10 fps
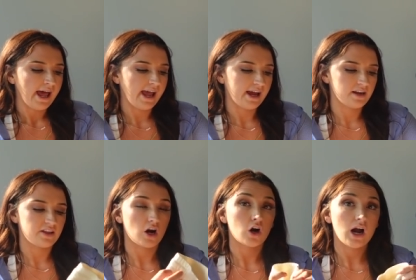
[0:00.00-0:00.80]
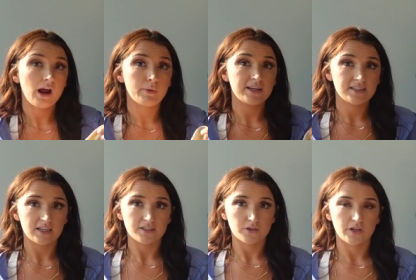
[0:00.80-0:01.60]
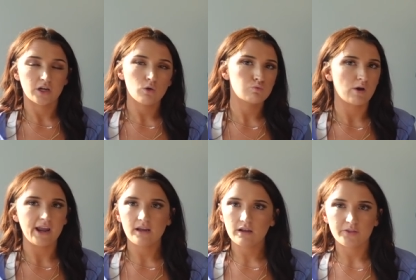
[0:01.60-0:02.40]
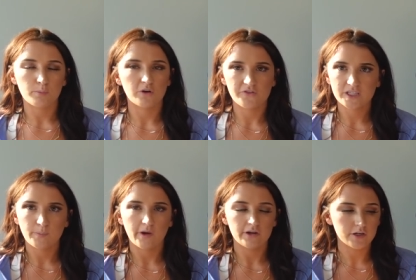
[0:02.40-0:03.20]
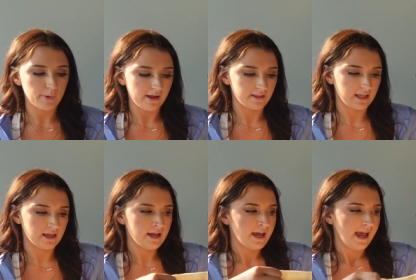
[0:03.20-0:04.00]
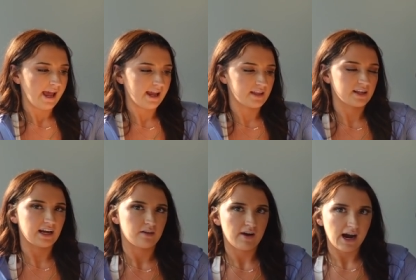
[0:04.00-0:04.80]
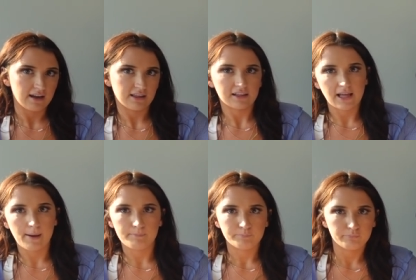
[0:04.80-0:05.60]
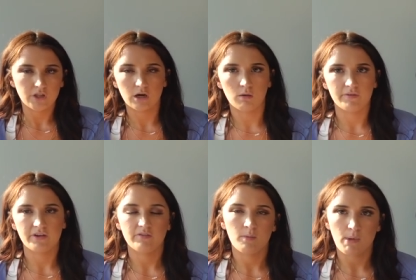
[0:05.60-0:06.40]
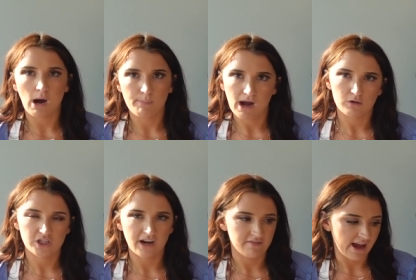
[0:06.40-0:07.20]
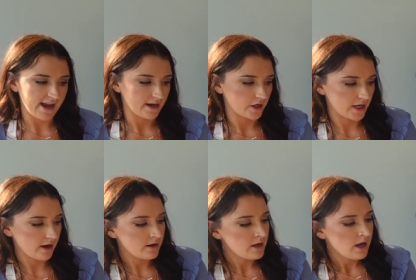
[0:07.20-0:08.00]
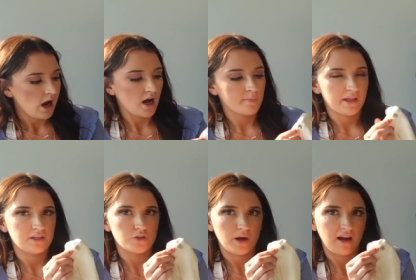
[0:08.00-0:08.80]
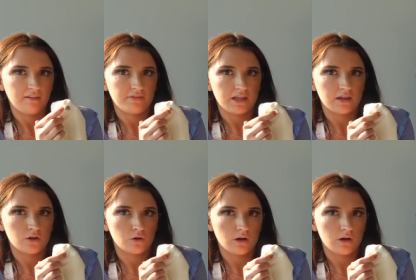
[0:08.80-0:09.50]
and they are high-waisted, so they go right at the perfect spot on your belly, and they kind of hide like that, you know, if you have a mom pouch, kind of that area. They do have the